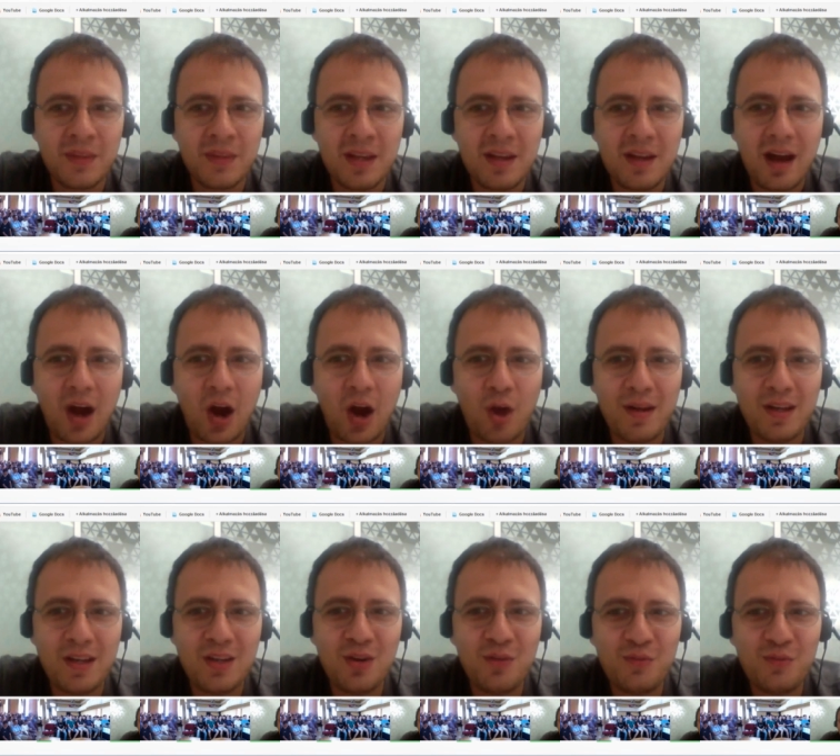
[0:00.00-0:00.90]
How many of
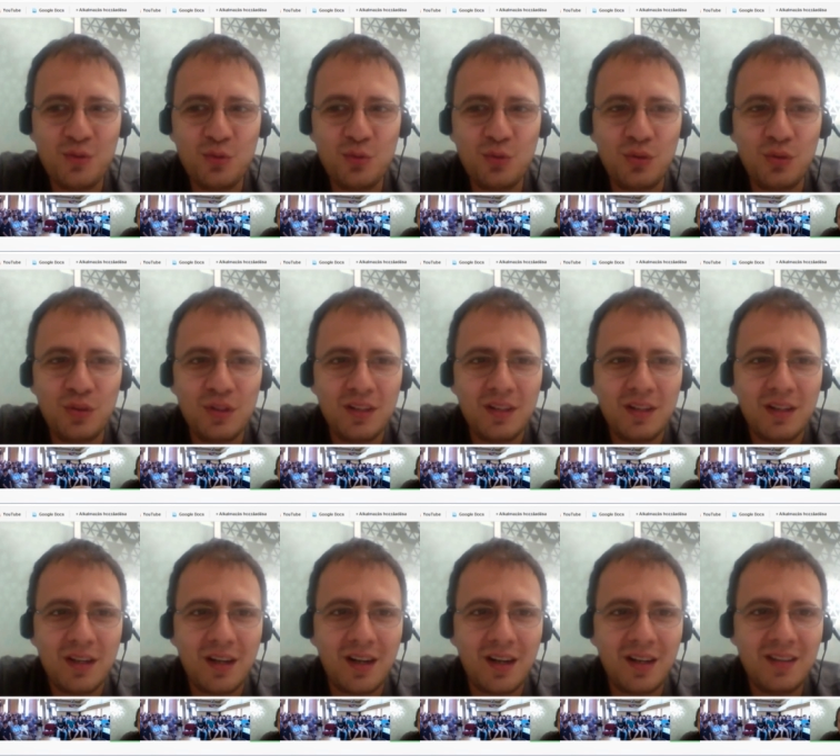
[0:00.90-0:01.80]
you
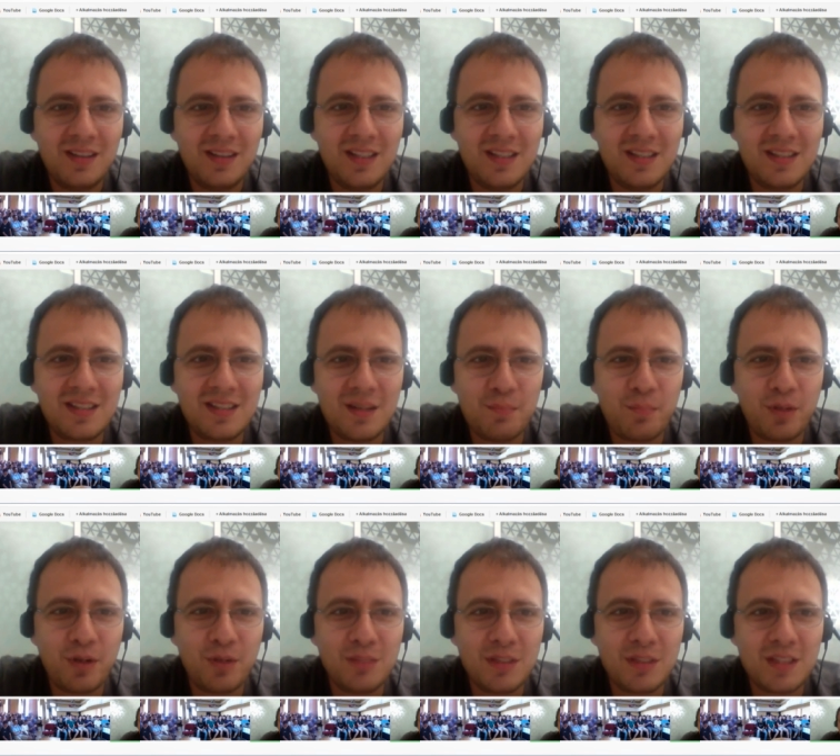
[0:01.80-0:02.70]
uh, did simple
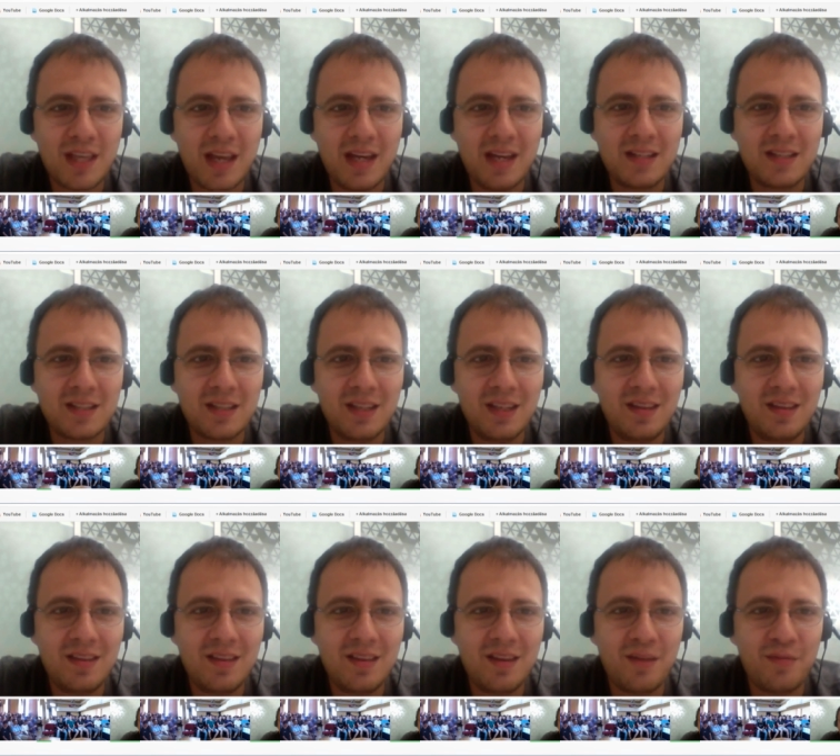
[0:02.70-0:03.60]
mistakes in the
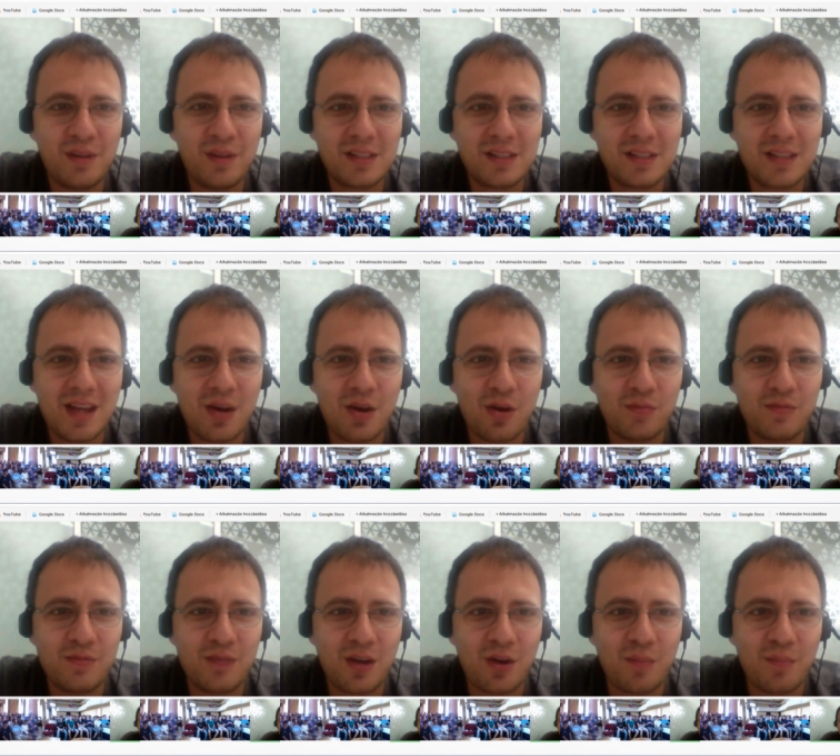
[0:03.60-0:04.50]
first day of the
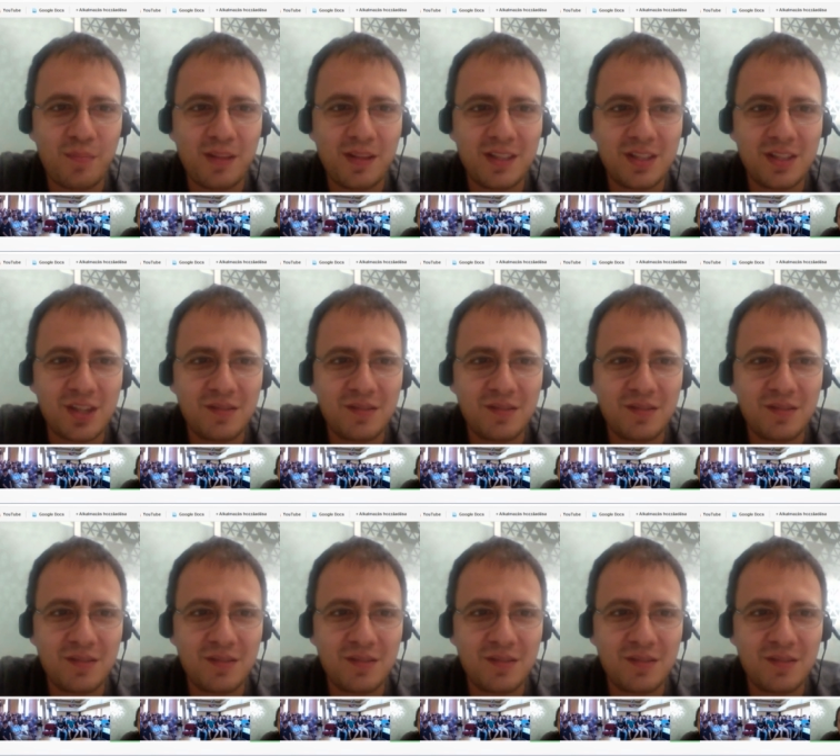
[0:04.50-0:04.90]
competition?